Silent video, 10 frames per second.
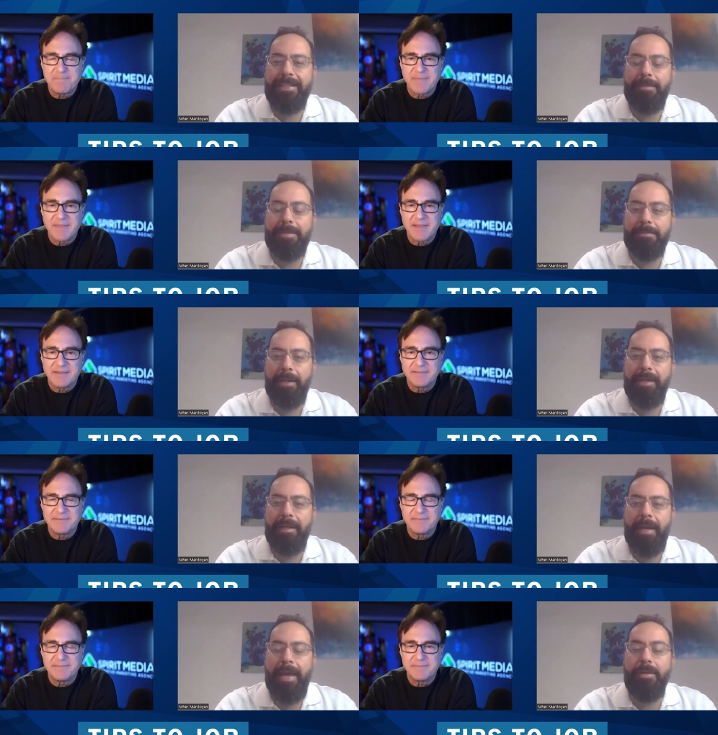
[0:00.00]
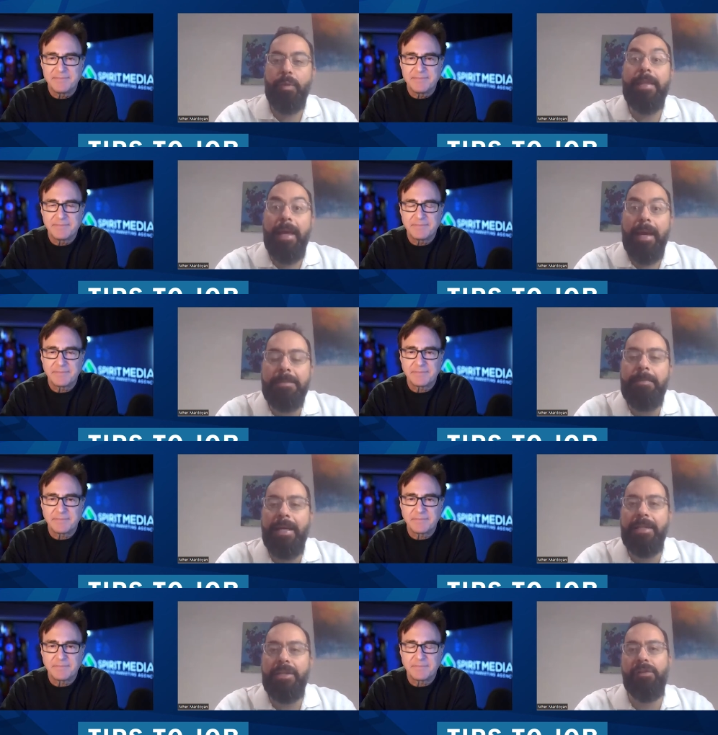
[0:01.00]
Speaker 1: tips bill and with that
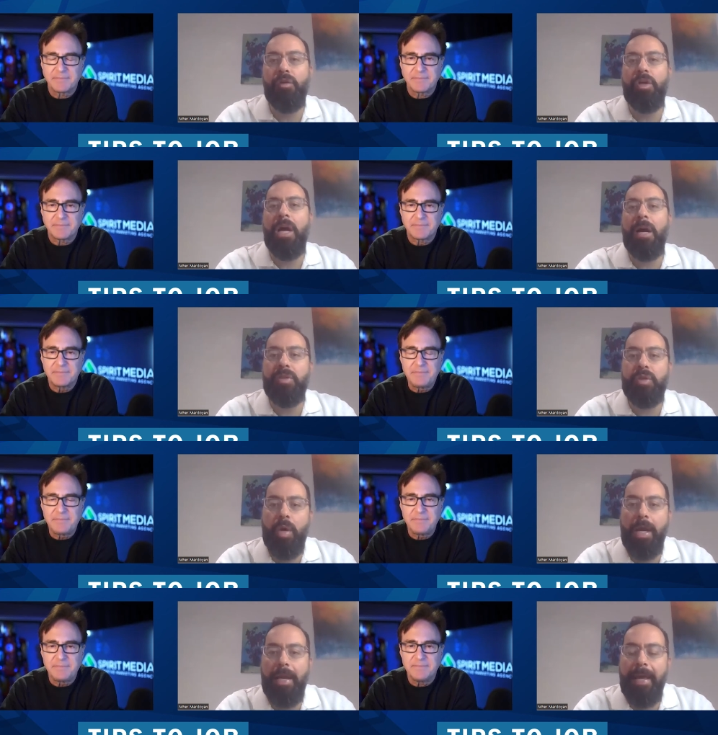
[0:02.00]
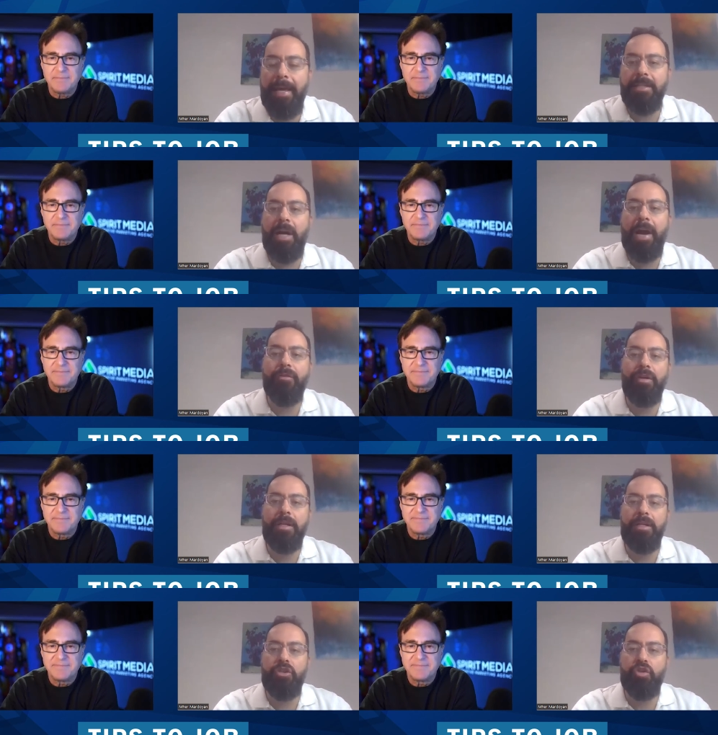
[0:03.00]
my interview comes to an end i
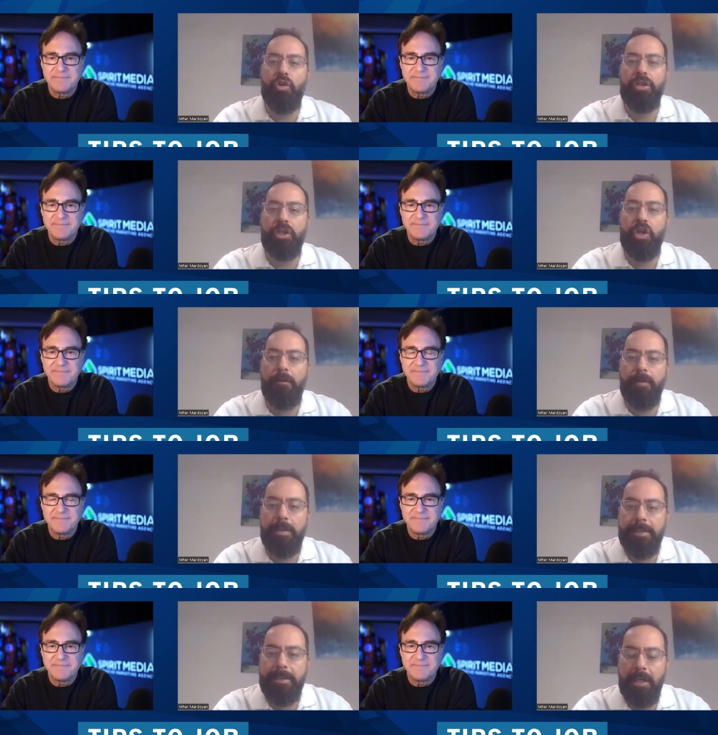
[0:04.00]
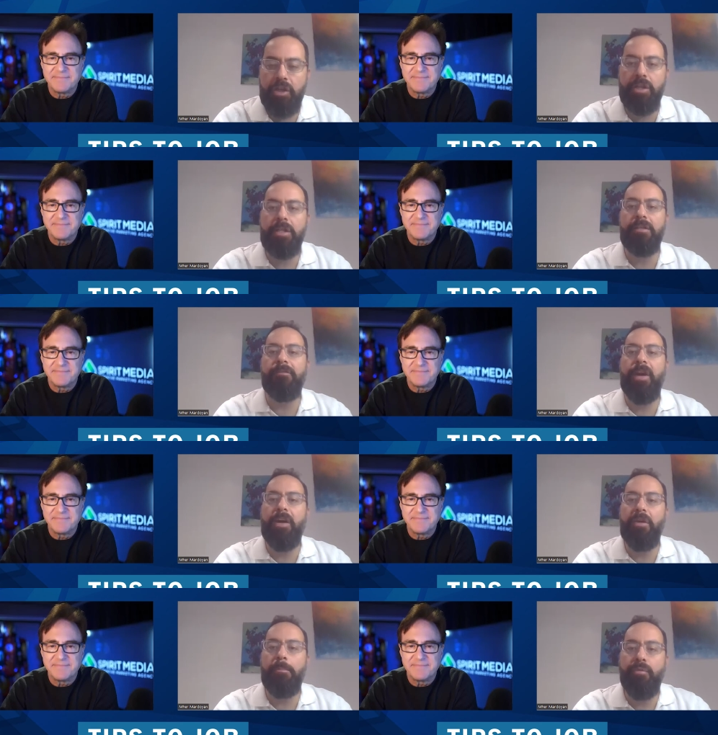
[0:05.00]
really enjoyed the conversation
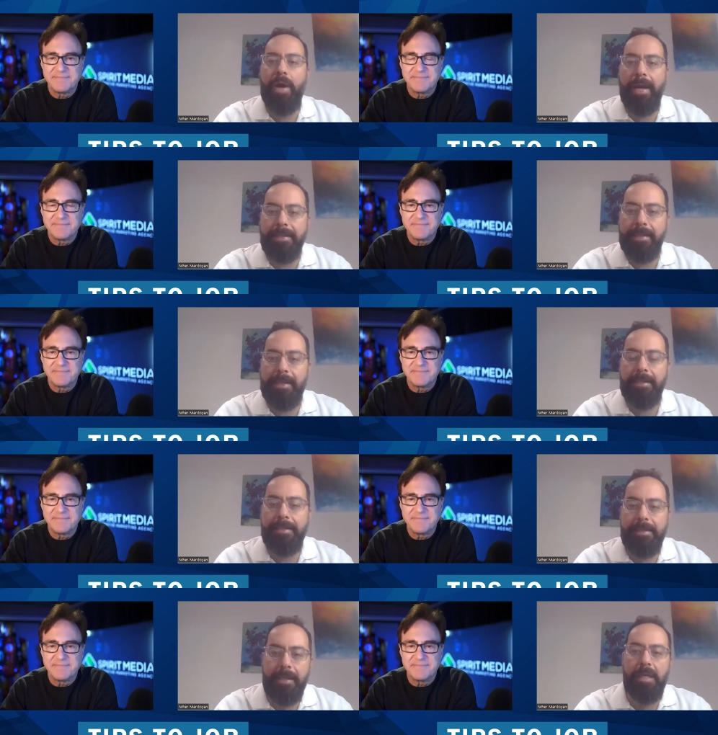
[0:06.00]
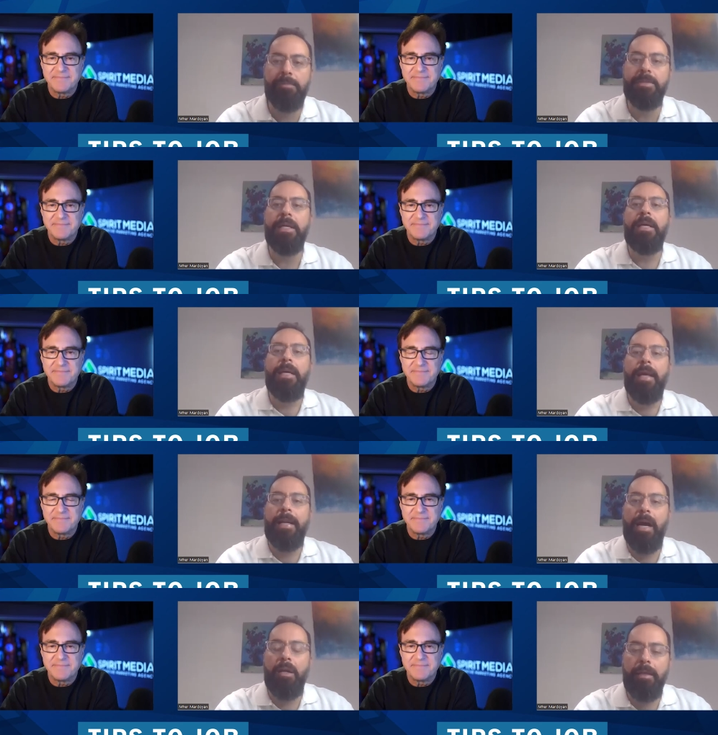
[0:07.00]
very practical tips
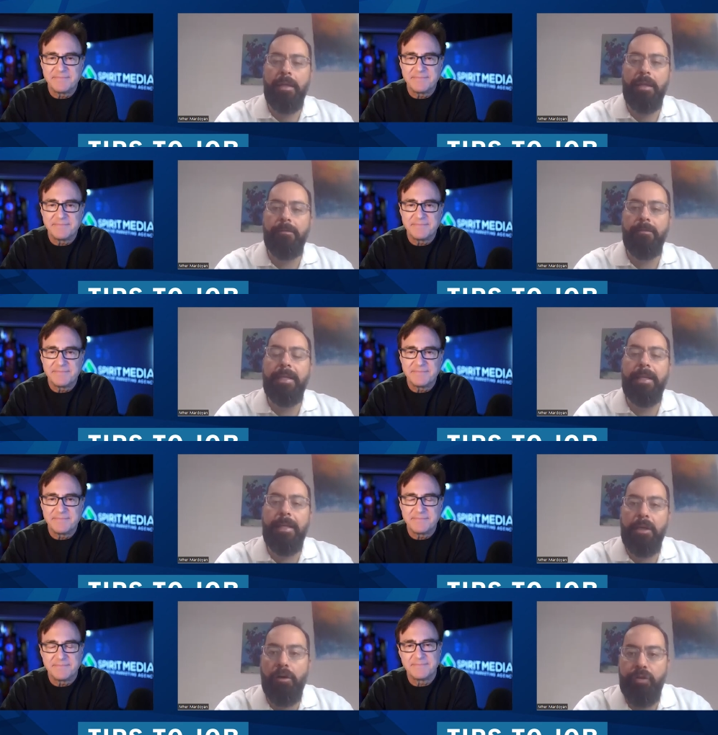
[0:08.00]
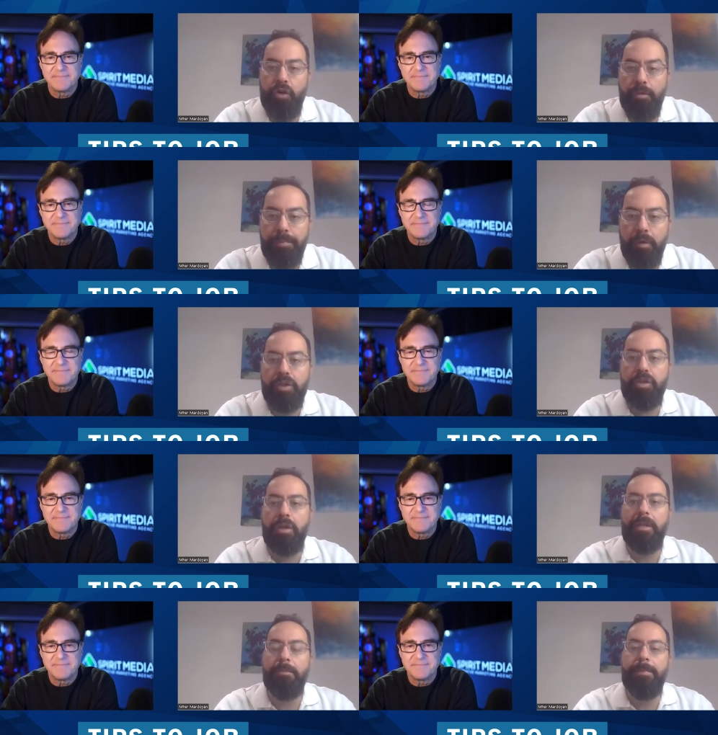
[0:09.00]
and i'll leave the link of your book so
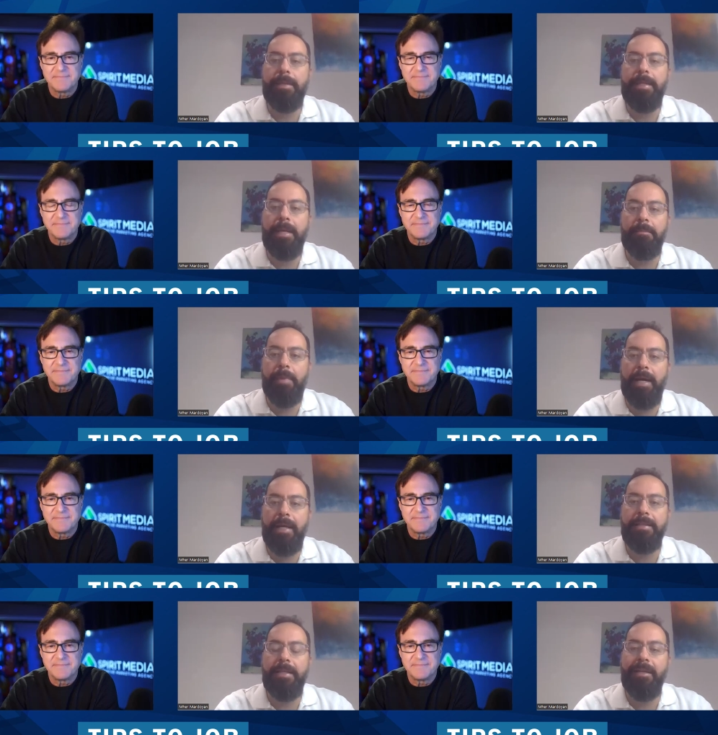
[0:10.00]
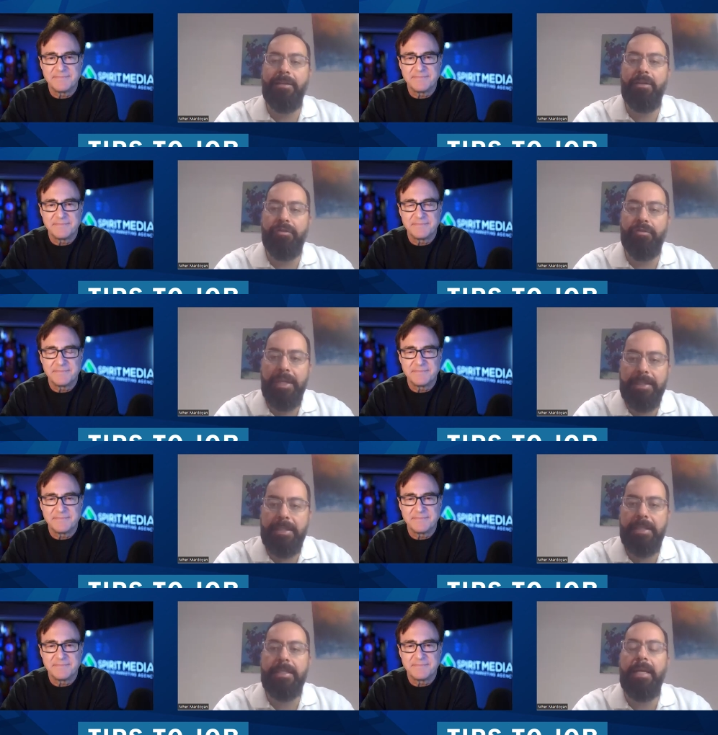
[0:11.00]
that people can buy it and read
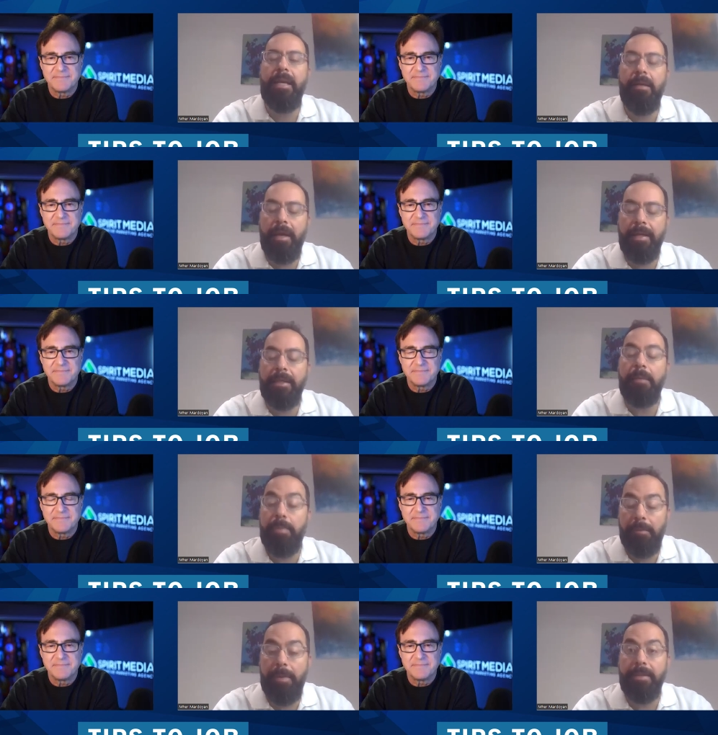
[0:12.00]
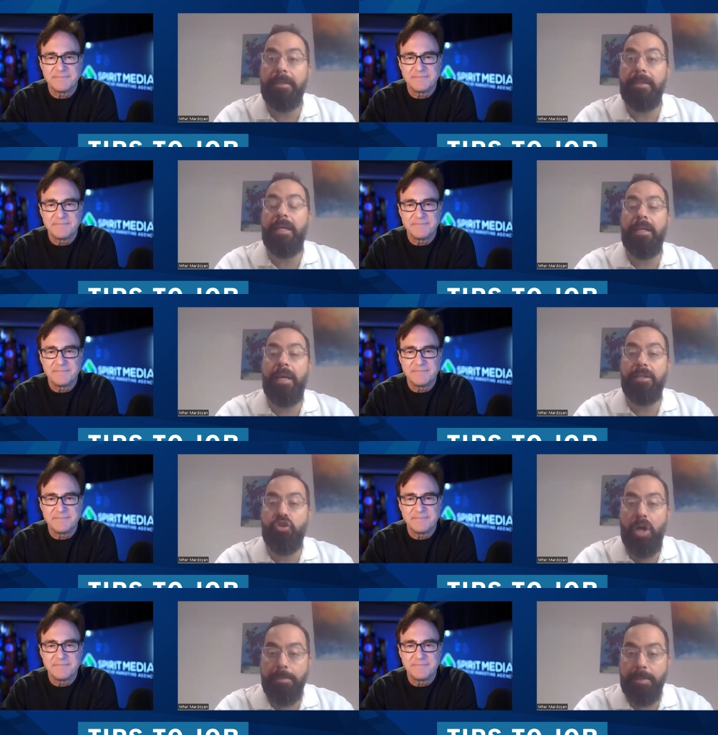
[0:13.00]
it and, and implement it in their next
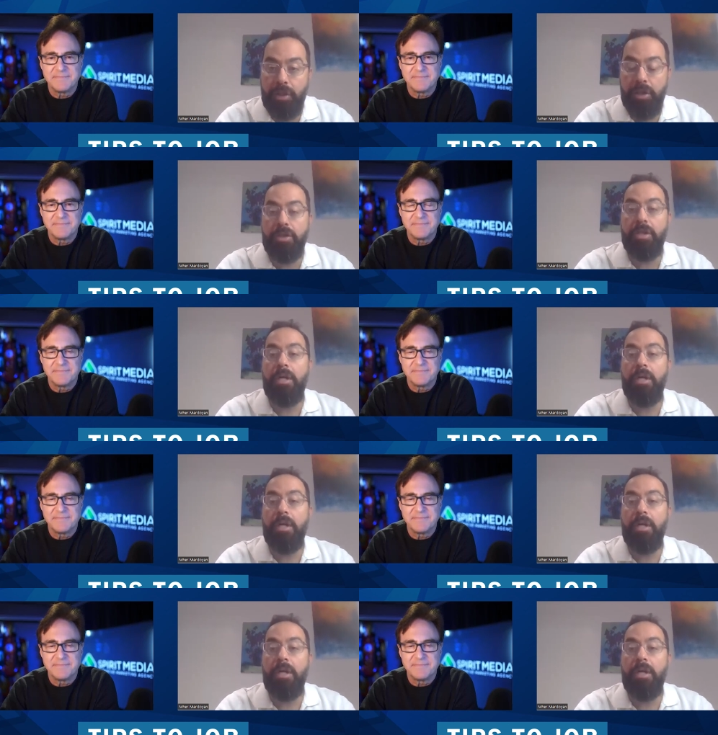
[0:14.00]
job search